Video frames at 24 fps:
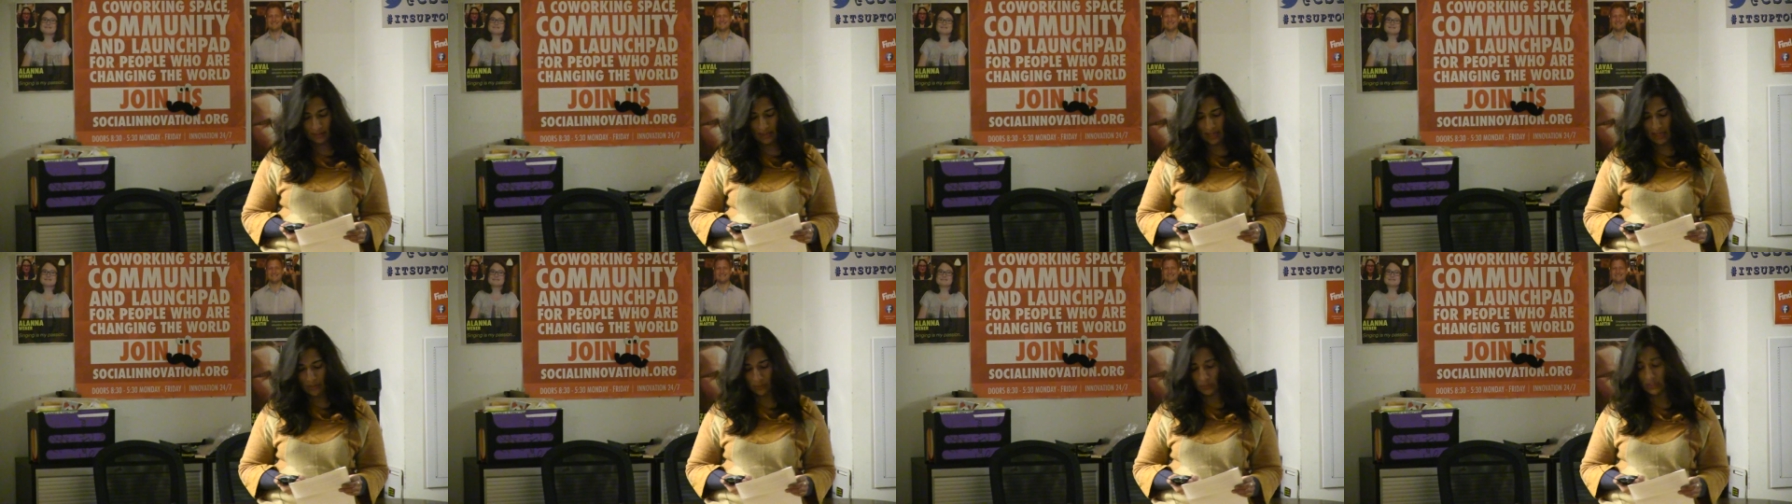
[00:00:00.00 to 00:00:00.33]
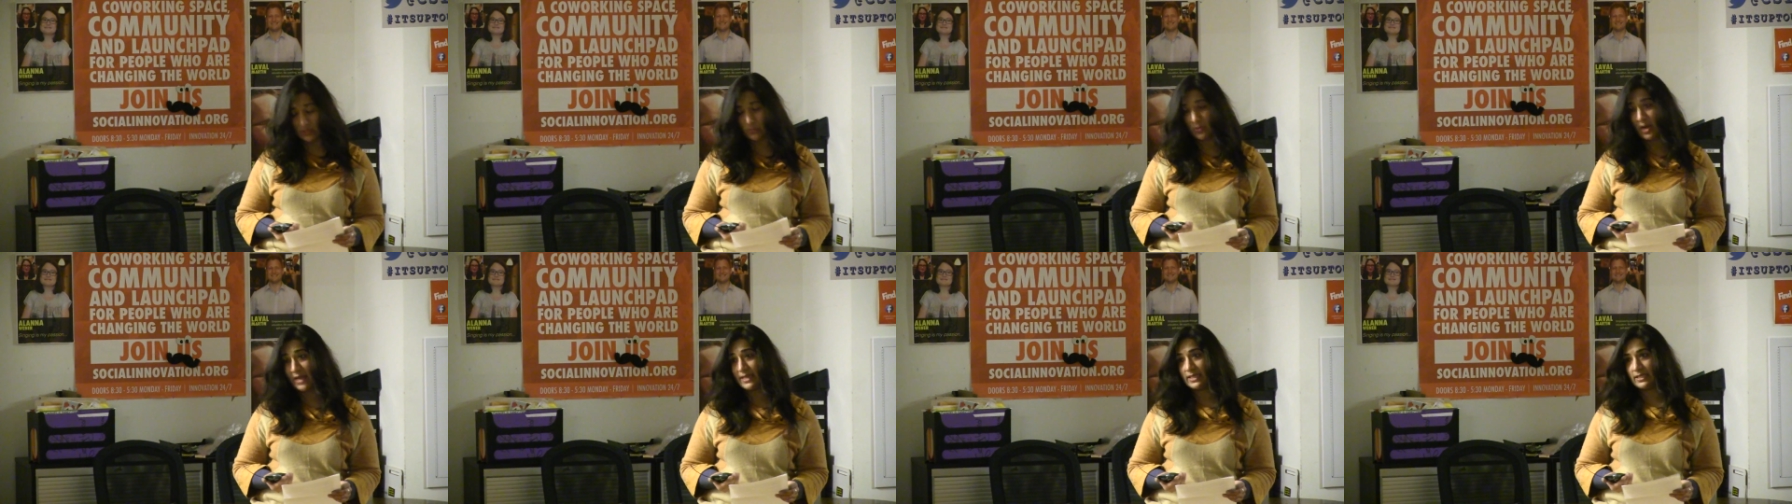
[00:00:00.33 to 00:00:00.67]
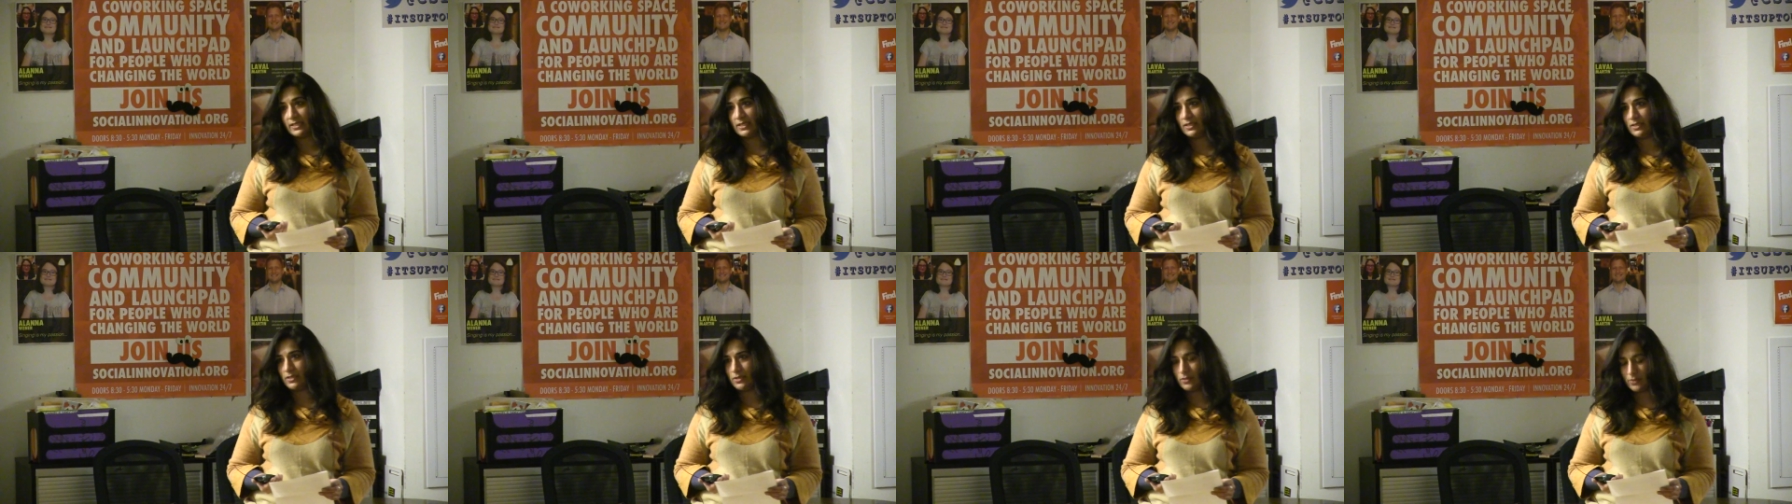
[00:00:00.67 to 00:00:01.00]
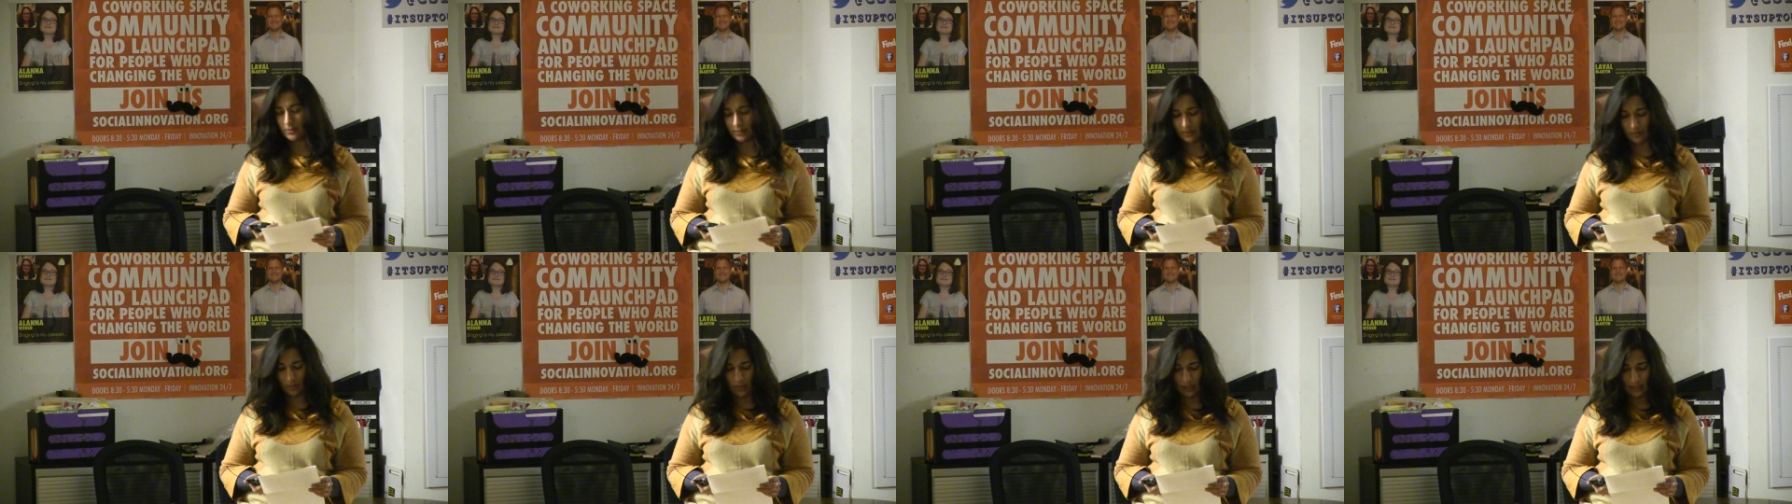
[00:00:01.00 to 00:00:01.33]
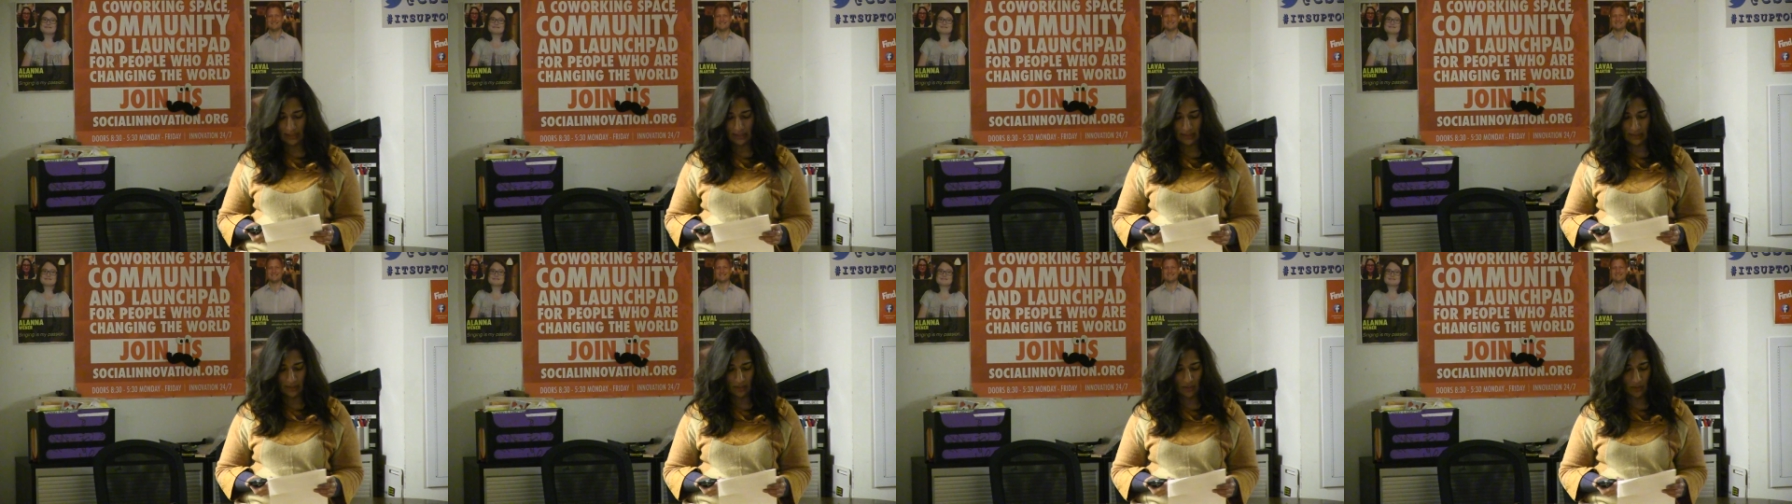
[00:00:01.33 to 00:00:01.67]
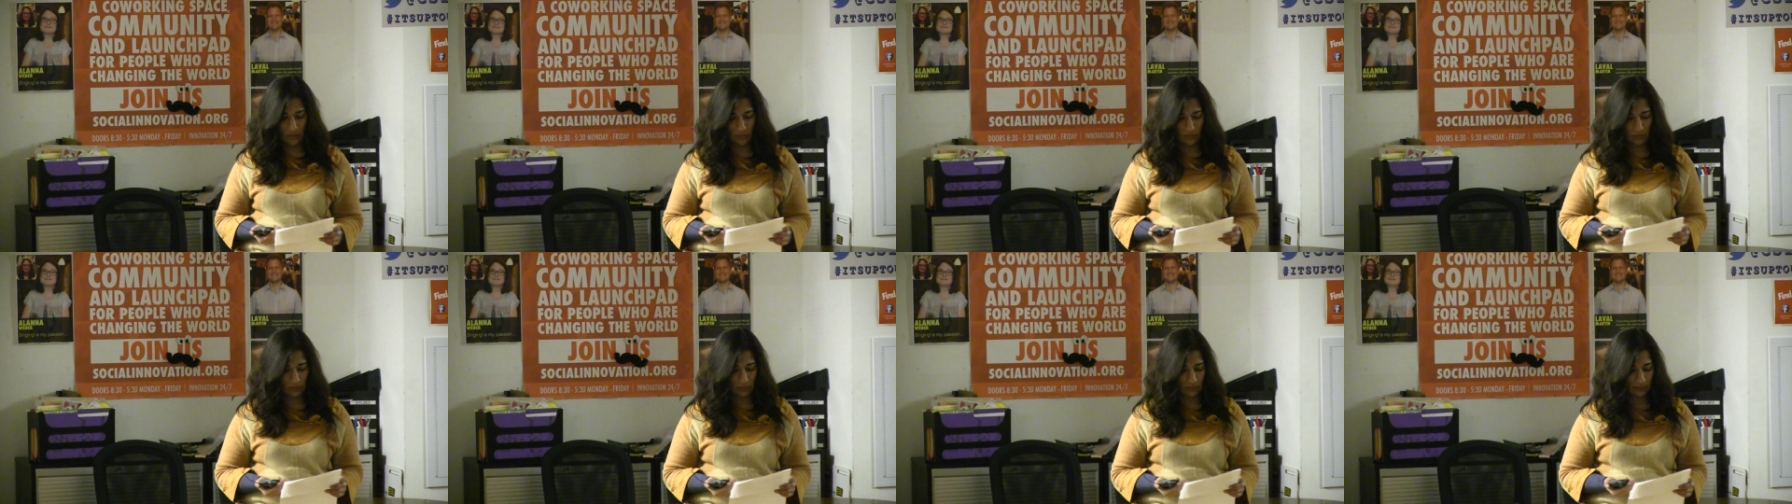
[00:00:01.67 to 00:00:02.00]
and was ready to do so on his
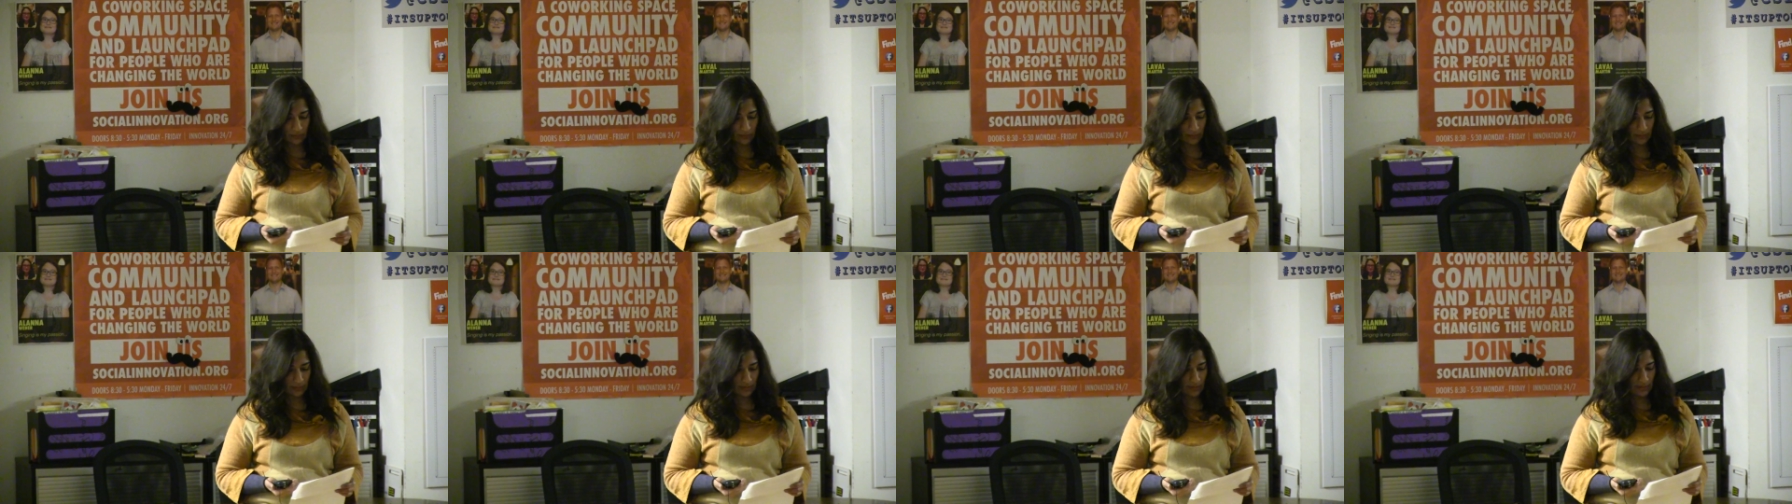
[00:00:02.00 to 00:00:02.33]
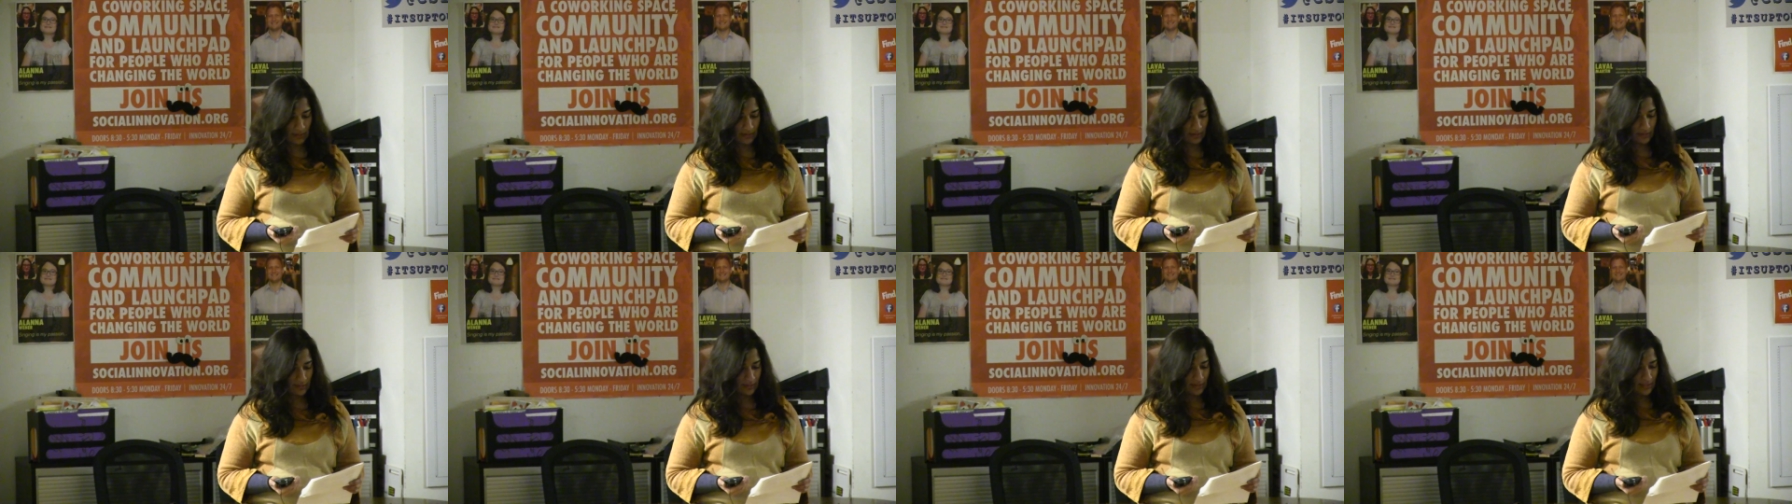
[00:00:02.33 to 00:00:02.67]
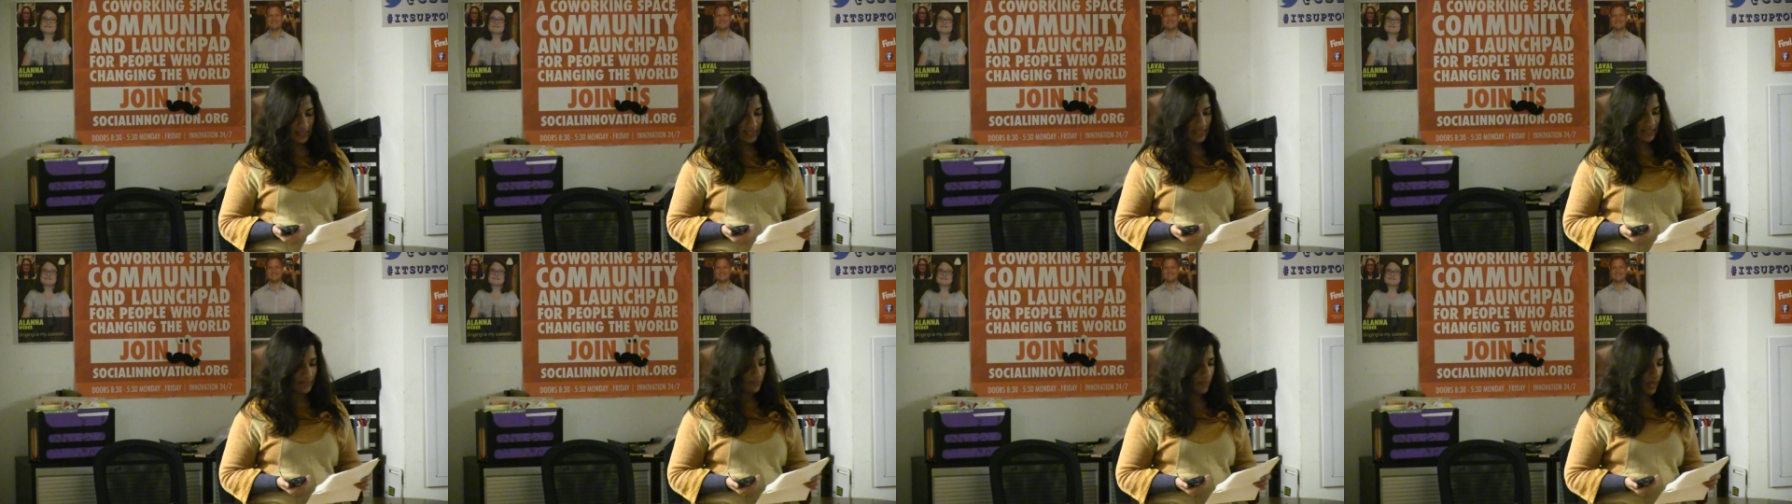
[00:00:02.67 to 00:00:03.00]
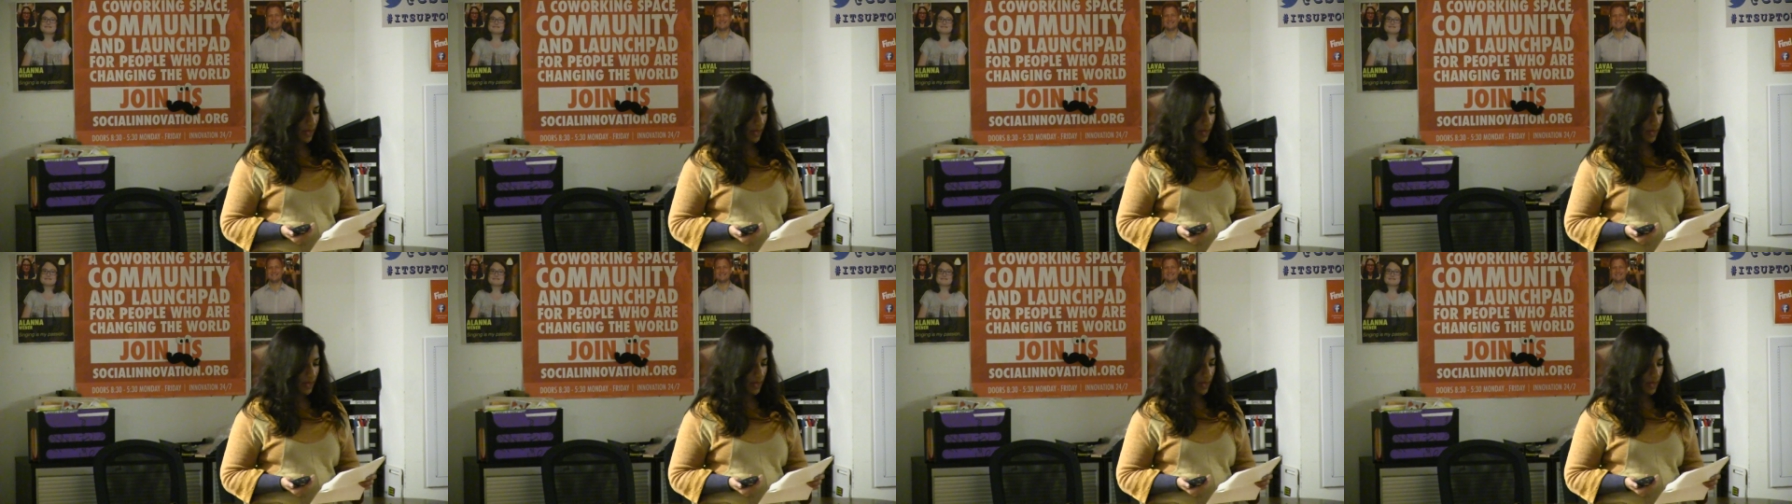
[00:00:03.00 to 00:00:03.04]
own. His